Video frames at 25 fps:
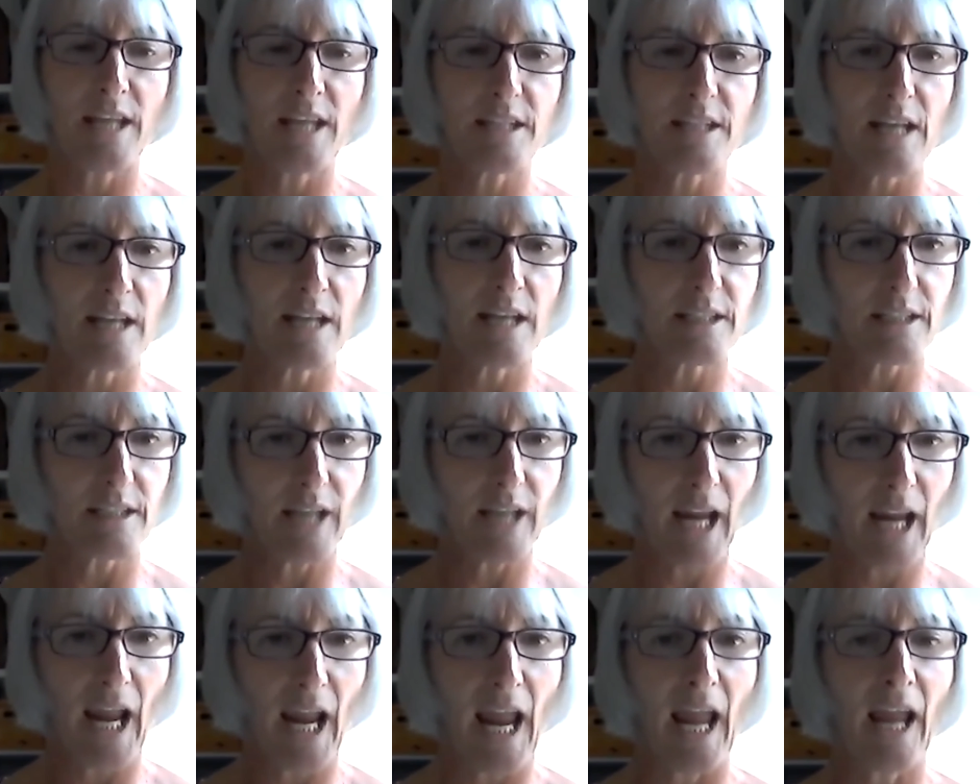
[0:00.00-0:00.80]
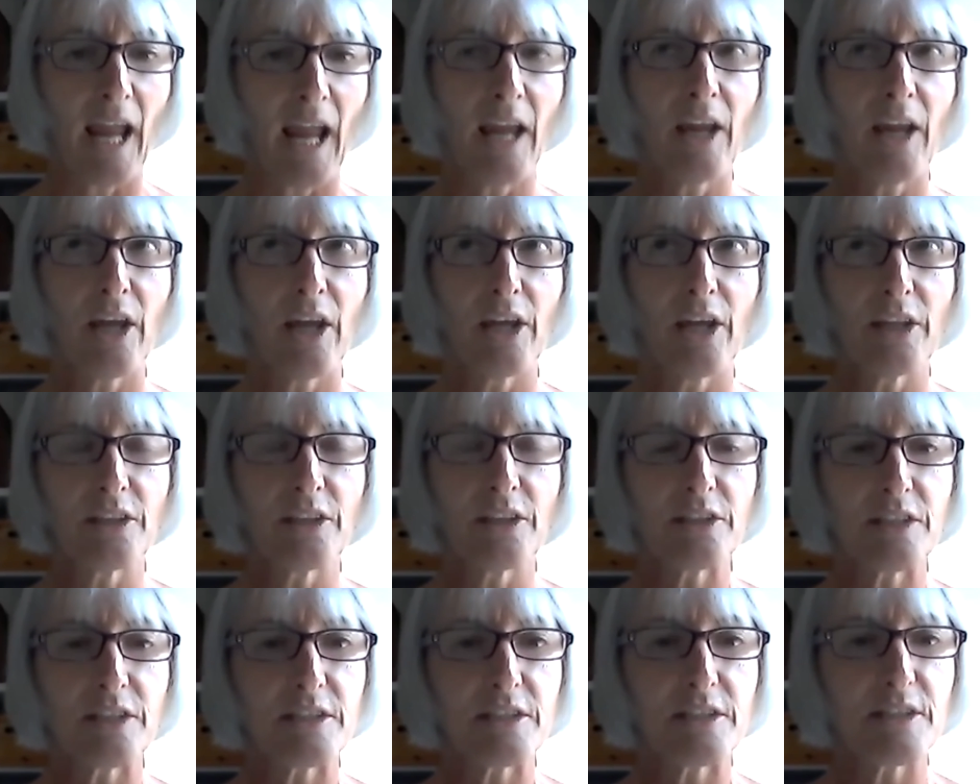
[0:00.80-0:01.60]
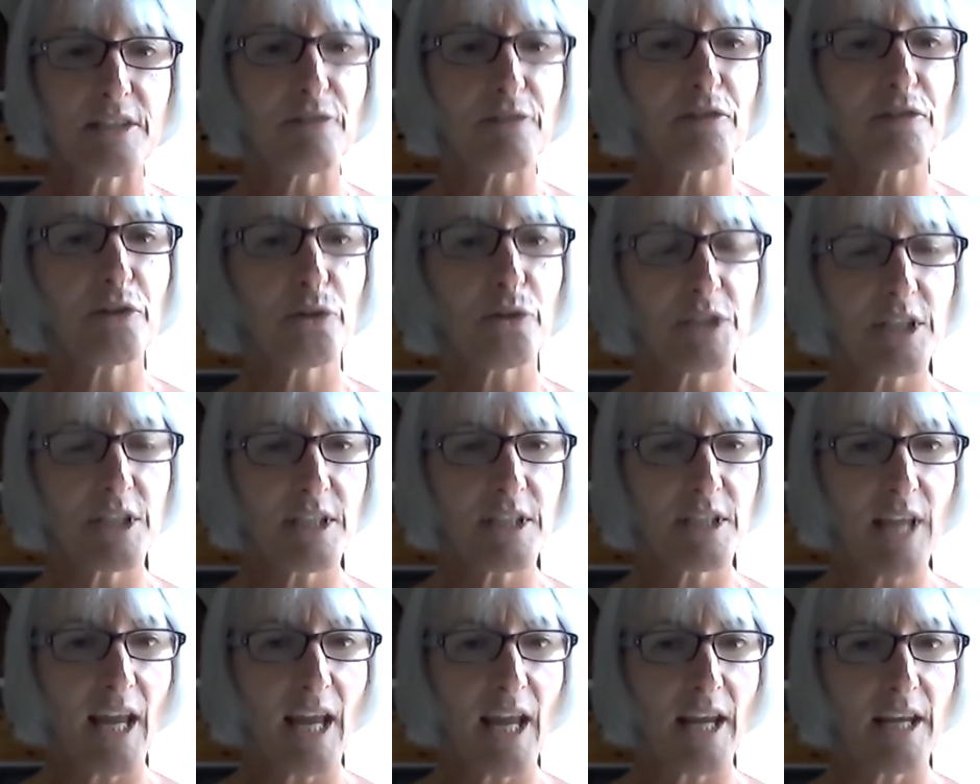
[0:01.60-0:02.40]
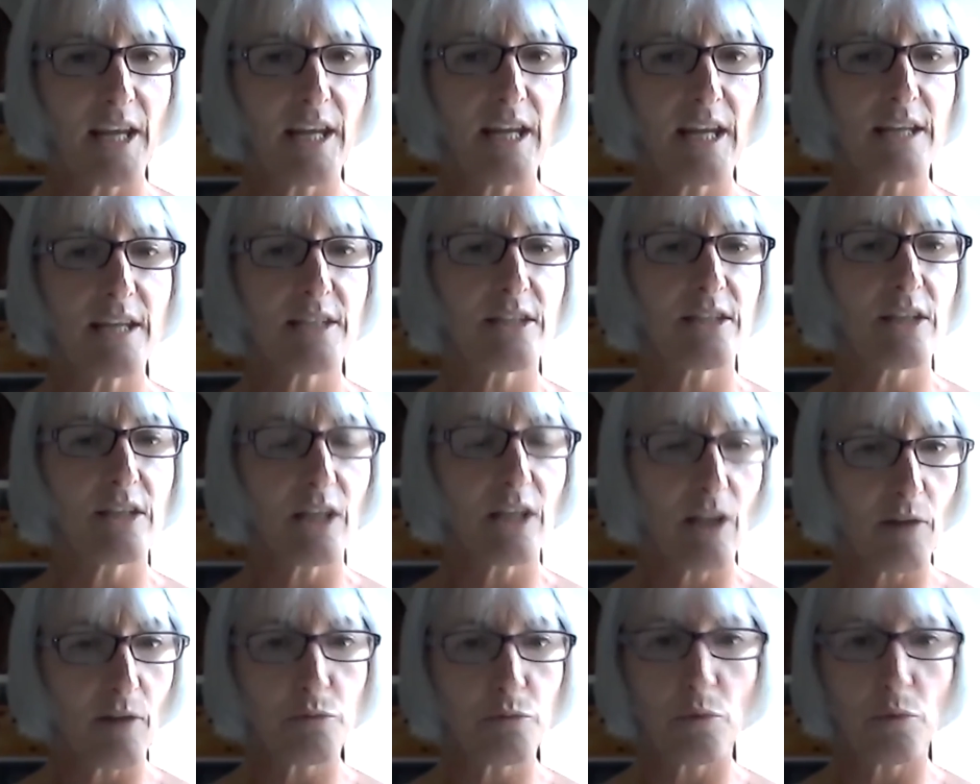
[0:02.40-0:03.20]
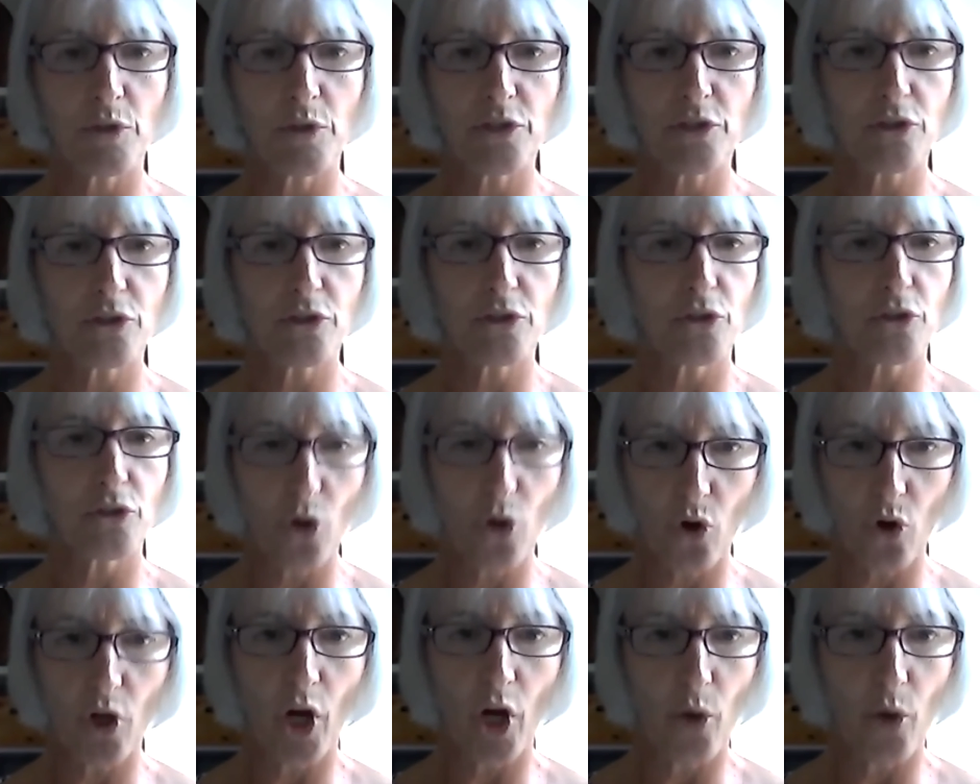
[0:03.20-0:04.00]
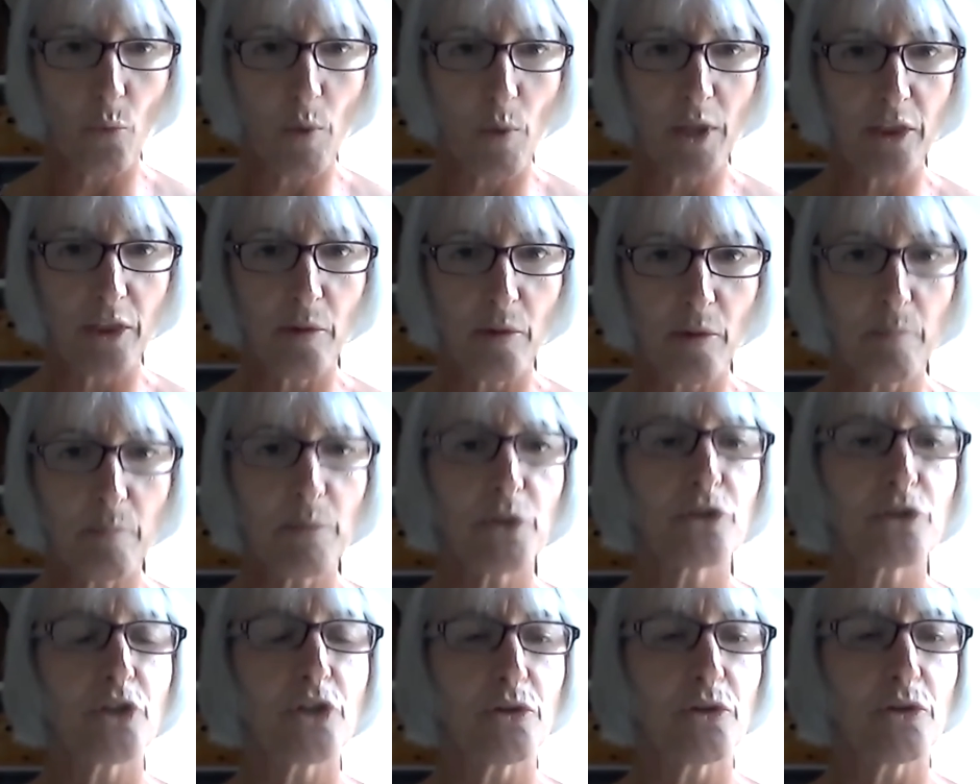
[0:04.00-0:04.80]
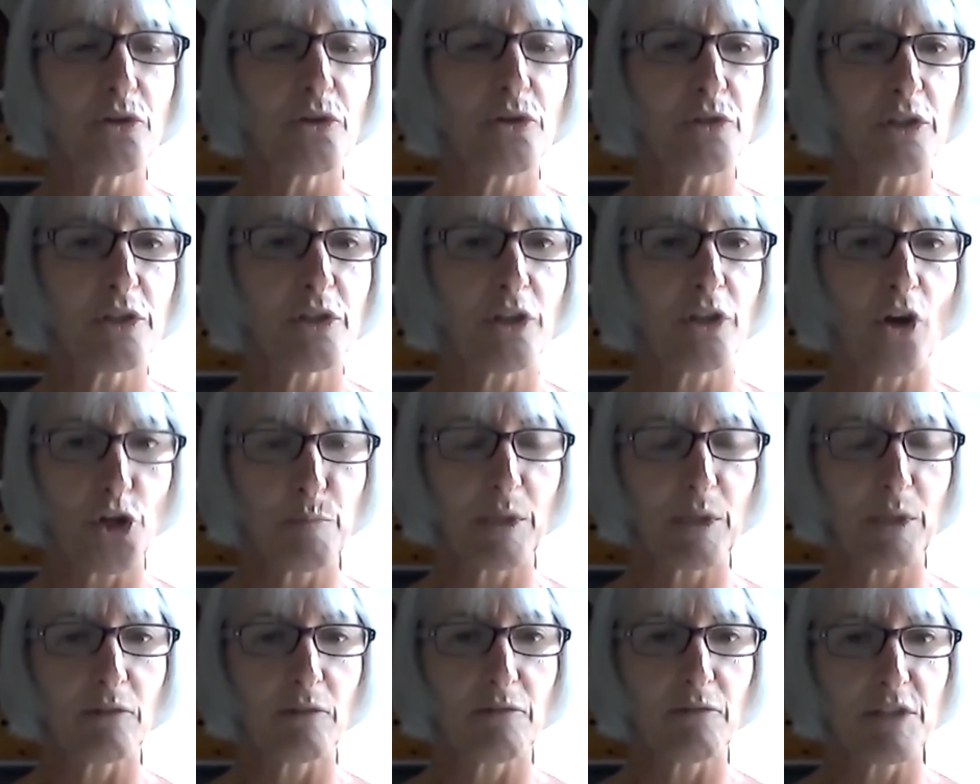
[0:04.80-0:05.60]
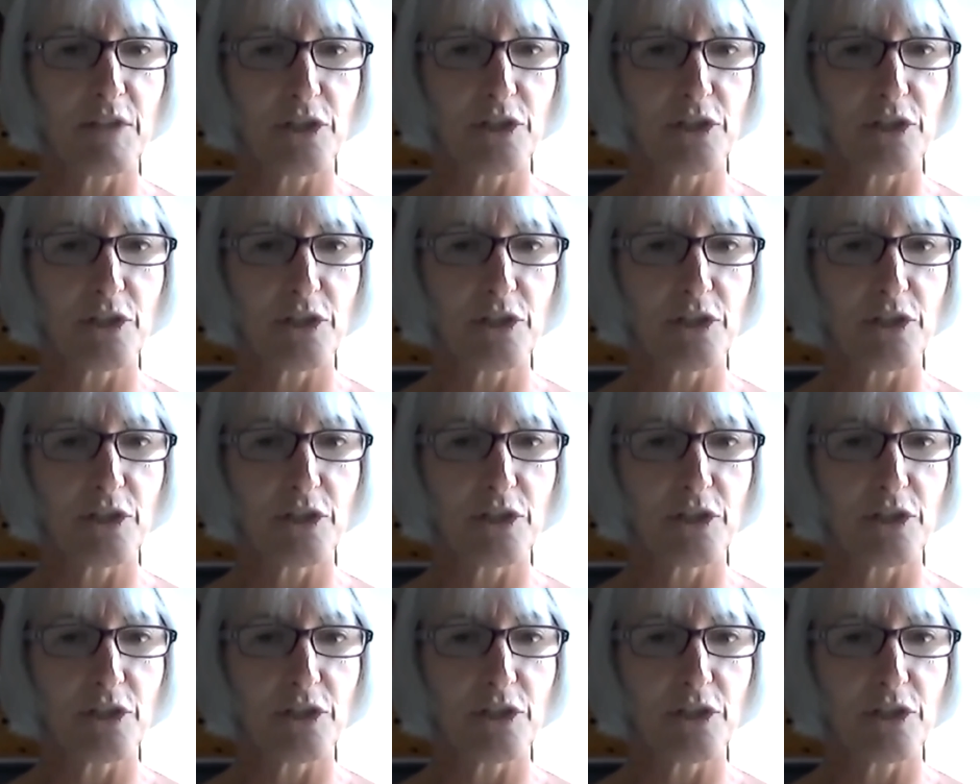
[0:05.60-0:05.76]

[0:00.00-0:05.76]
and care, that the difficulty then is that loved ones could not go with them due to the hospital